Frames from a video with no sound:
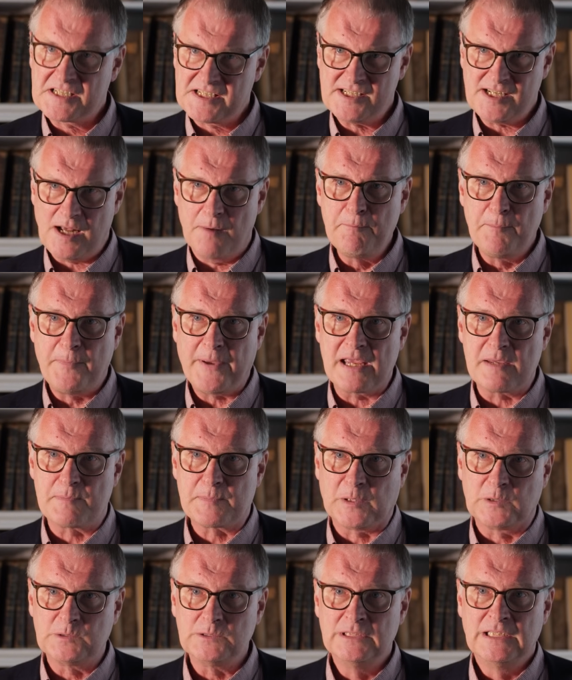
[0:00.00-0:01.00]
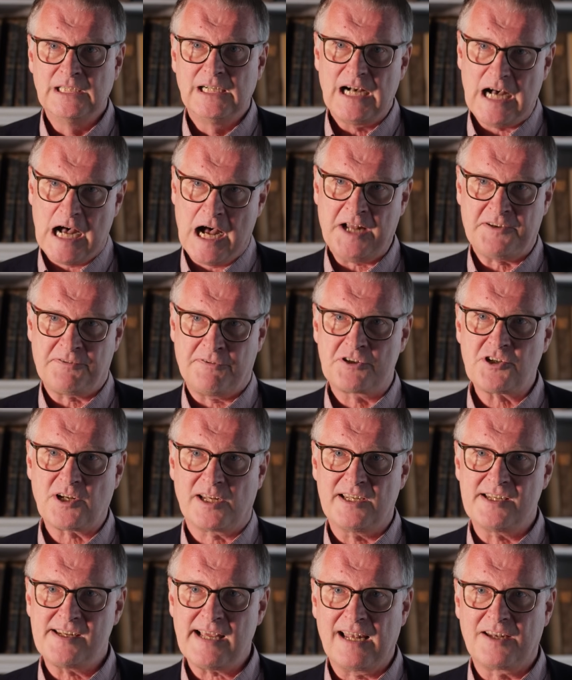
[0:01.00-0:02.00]
some people,
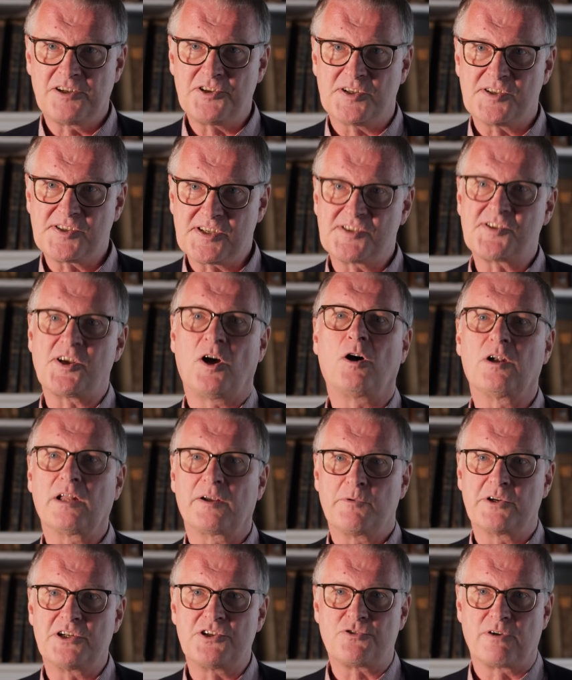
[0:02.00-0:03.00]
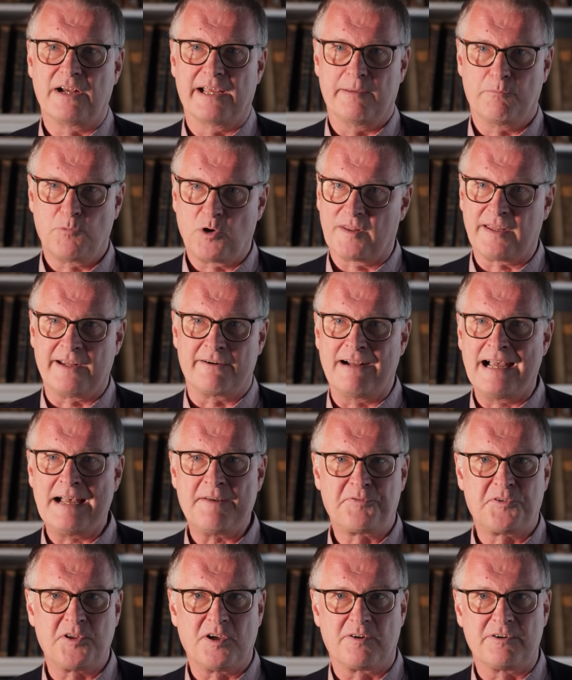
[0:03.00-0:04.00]
artificial intelligence is the Hollywood dream. What they're
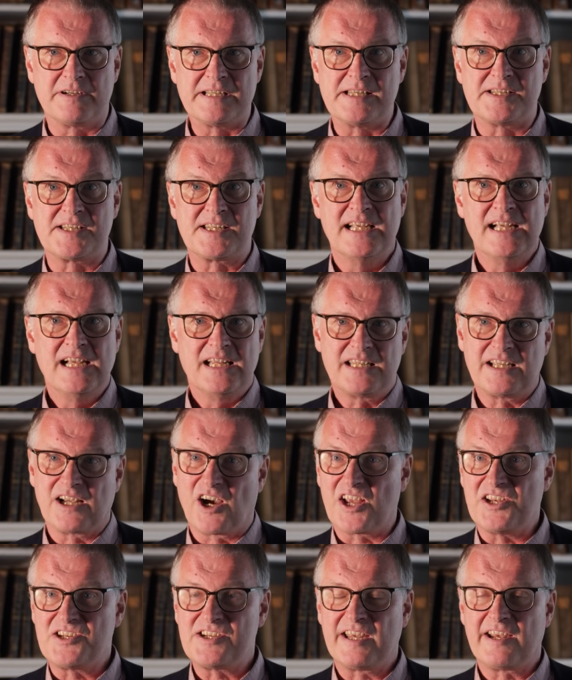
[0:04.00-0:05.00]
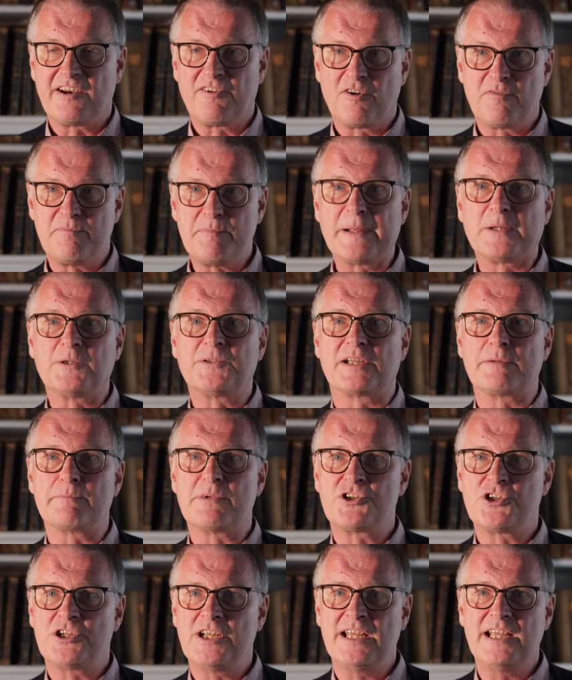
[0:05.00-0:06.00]
after is the idea of building
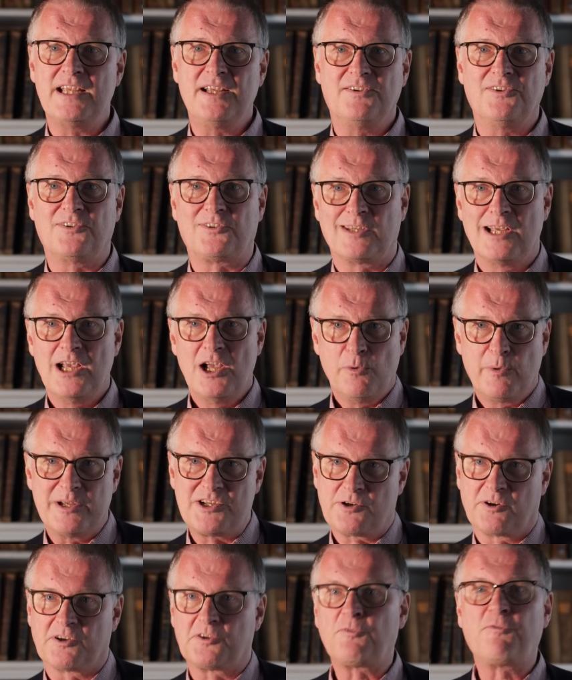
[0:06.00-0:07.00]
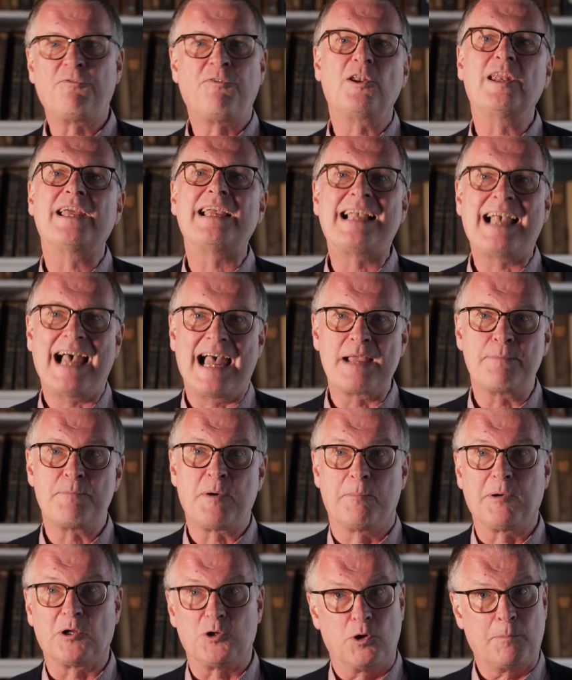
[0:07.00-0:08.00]
machines which are as fully
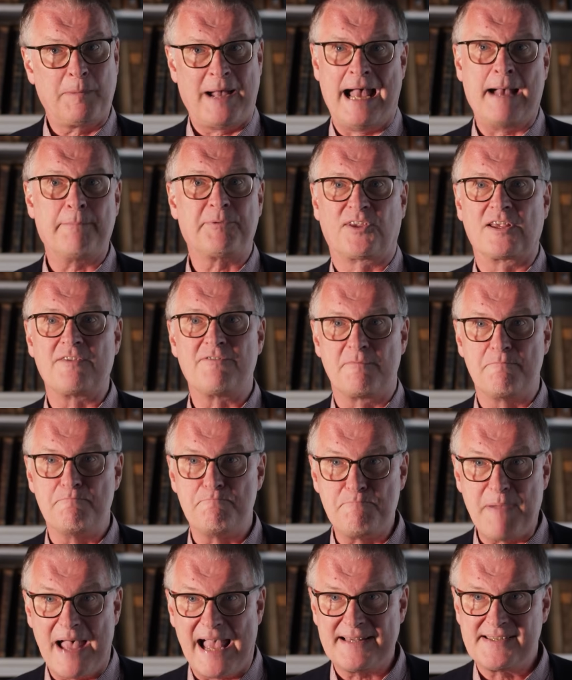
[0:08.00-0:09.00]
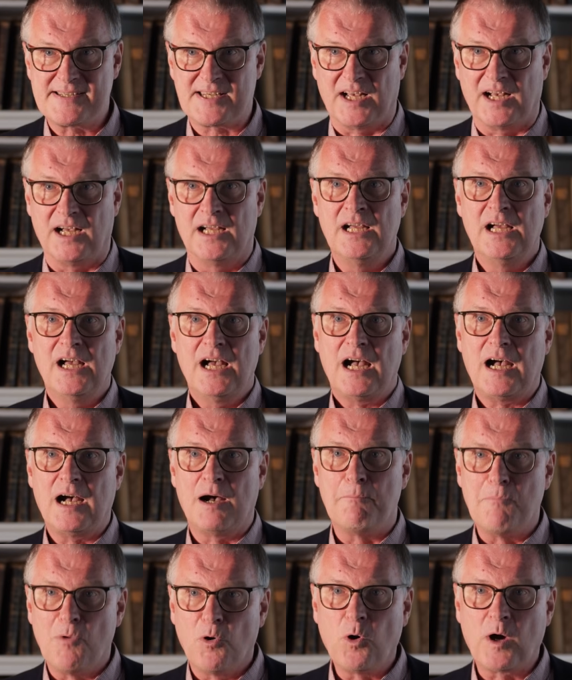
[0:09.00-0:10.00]
capable, or perhaps even better,
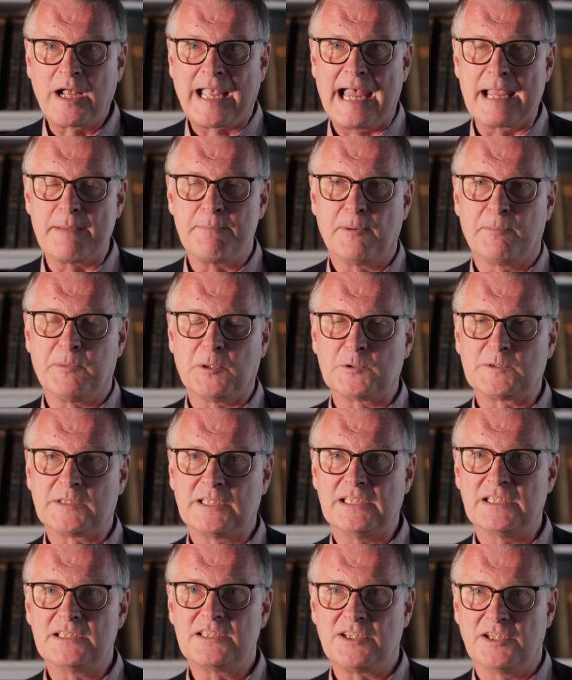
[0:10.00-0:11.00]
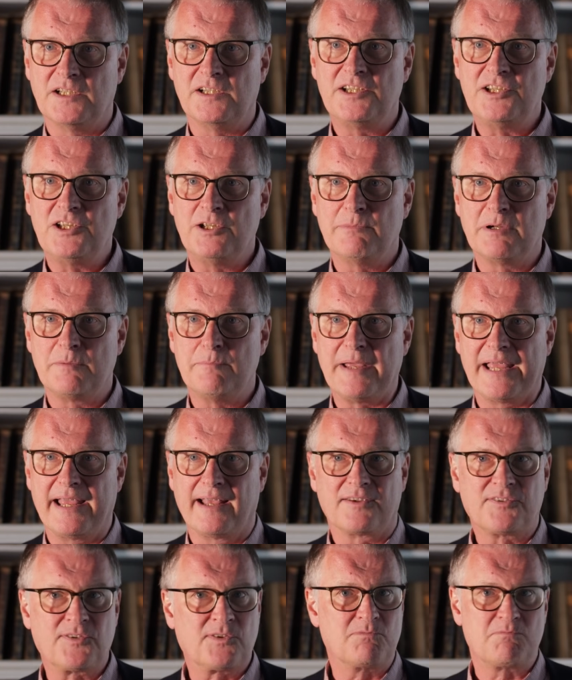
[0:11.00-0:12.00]
more capable than human
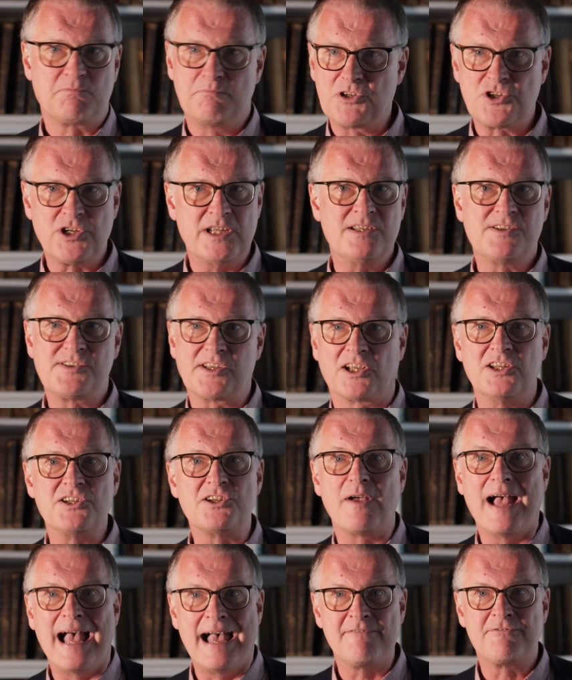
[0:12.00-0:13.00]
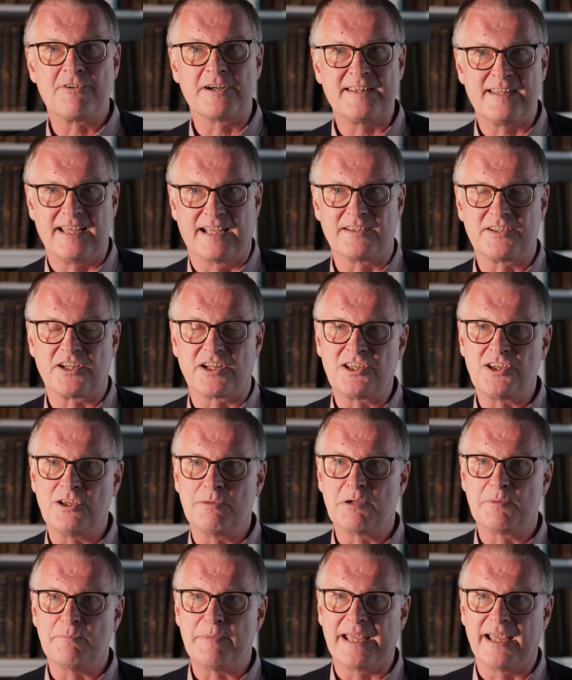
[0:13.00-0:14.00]
beings. Machines that could do everything that a
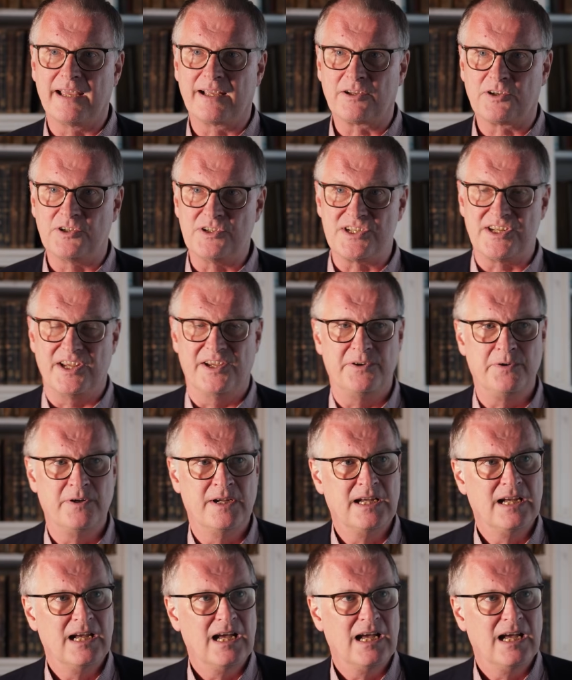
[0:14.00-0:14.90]
human being could do.